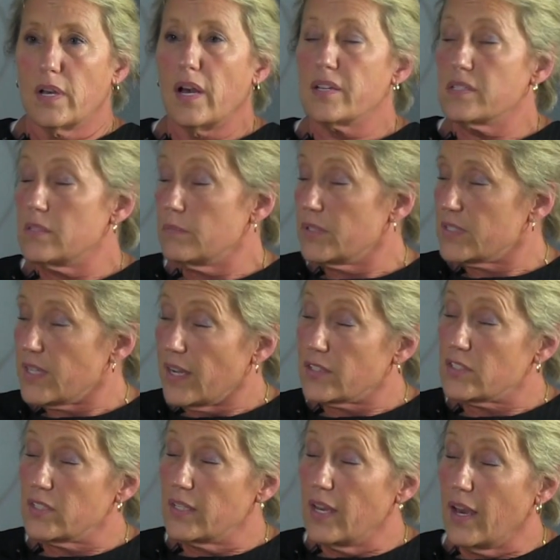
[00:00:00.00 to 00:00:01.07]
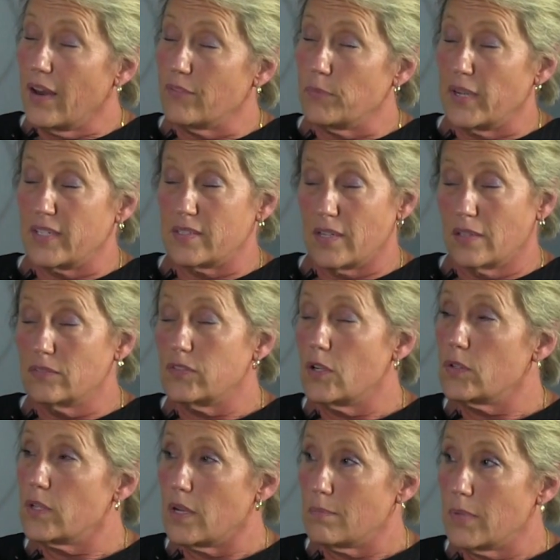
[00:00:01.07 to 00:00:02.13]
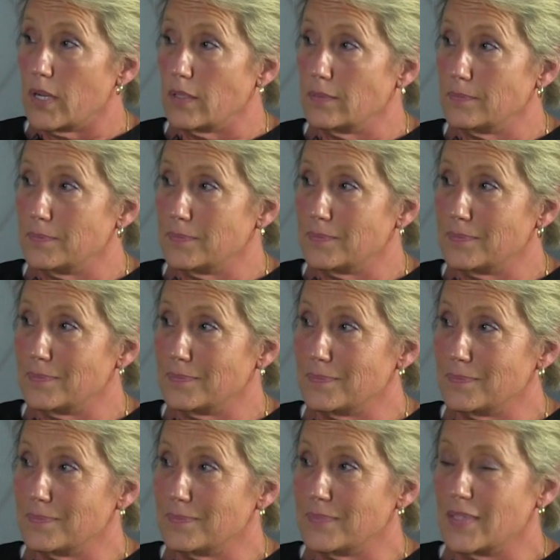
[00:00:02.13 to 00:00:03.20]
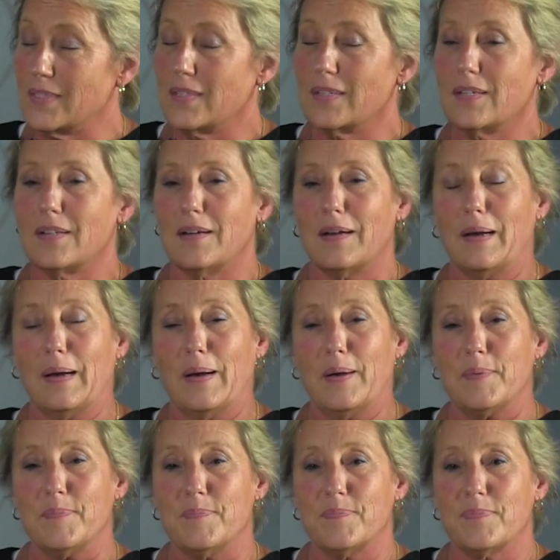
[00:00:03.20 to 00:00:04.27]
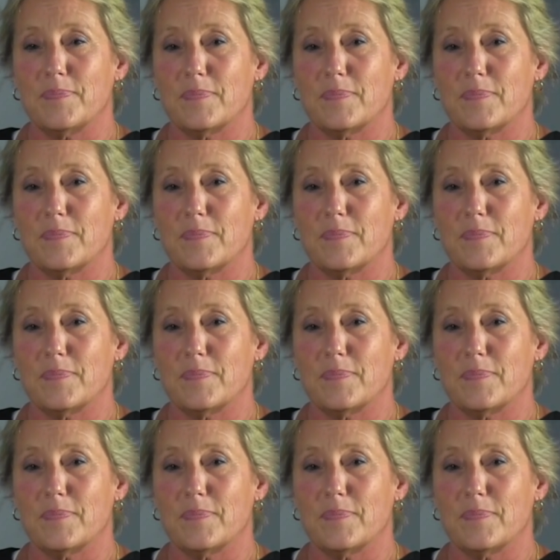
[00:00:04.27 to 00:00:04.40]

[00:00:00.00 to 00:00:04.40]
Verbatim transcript: Customers actually have my cell phone number. Mm -hmm. um,